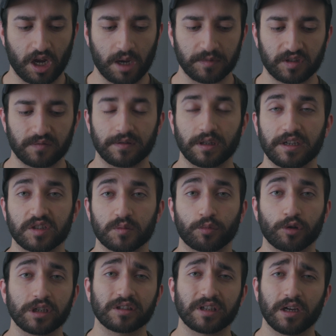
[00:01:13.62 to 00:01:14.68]
Thomas Flight's
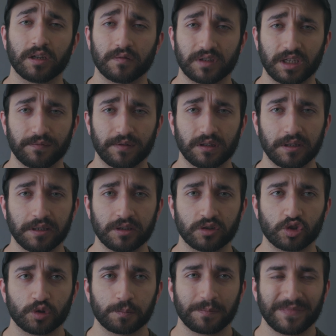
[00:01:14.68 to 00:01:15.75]
breakdown of David
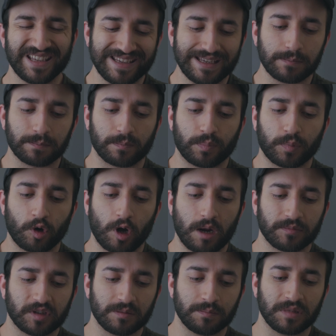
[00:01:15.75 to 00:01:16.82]
Lynch, it
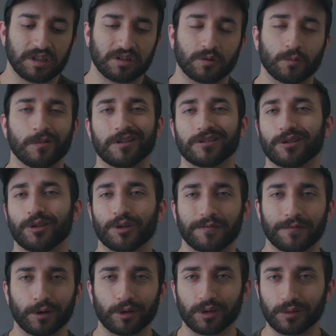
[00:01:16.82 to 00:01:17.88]
prompted me to want to look
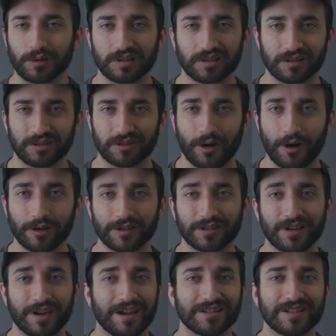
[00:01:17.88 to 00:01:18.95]
further into this
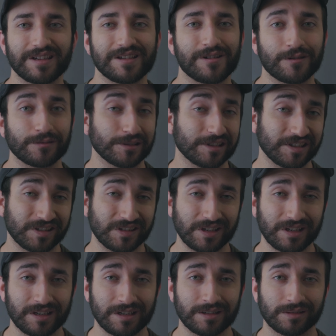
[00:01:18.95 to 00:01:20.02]
artist as I had already
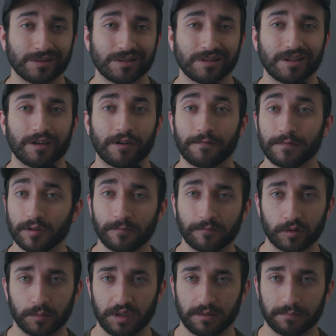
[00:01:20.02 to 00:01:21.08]
seen a film
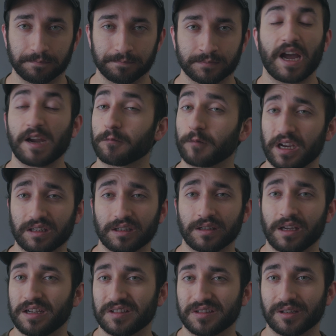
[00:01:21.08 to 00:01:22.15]
from him. I
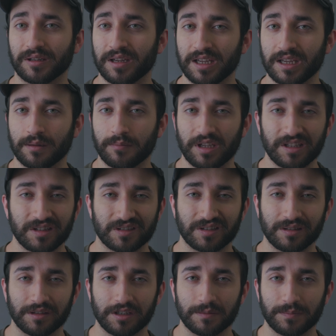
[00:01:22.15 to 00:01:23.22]
recognized the name
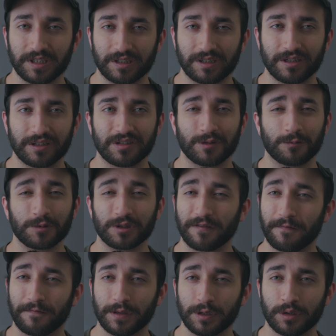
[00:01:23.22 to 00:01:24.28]
instantly because it was a
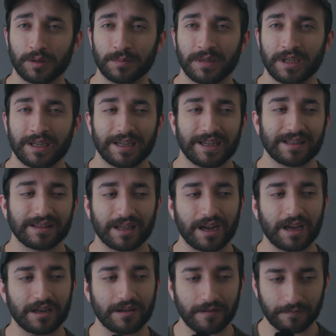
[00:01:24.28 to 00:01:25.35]
film that
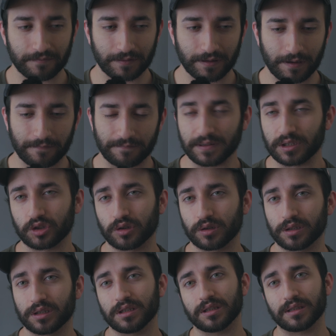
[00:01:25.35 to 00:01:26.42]
I have
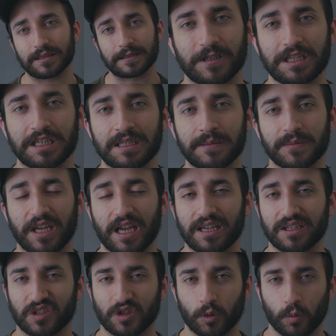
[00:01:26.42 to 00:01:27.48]
officially deemed
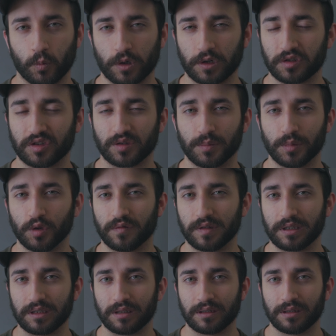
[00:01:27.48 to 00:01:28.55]
as the worst
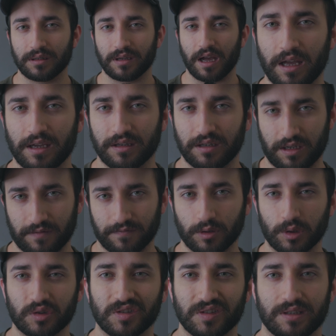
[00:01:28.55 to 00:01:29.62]
movie I had
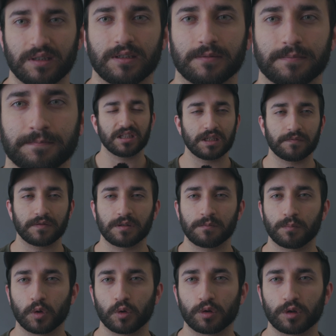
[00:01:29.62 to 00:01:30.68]
ever seen, even
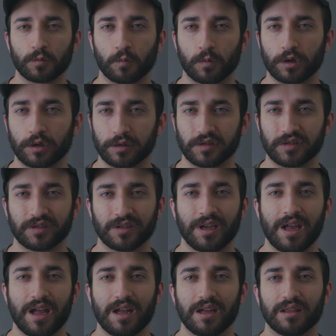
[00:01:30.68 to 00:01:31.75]
more worse
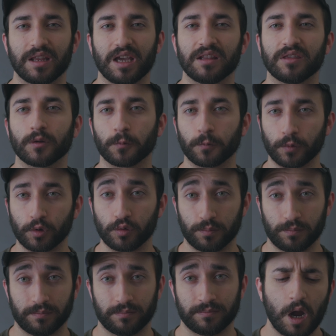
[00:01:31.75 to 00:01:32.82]
than The Room.
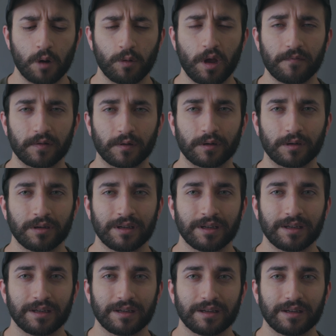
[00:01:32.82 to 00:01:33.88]
However,
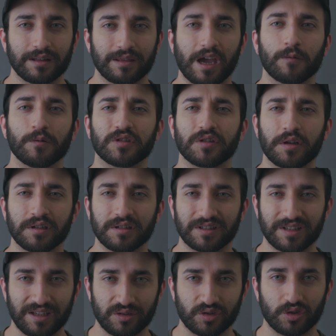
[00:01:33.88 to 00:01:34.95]
that was
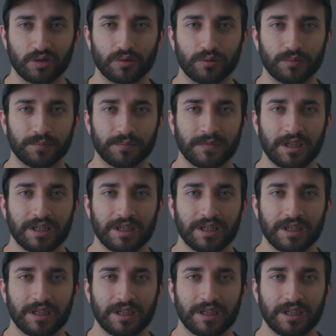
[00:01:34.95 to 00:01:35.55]
unintentional.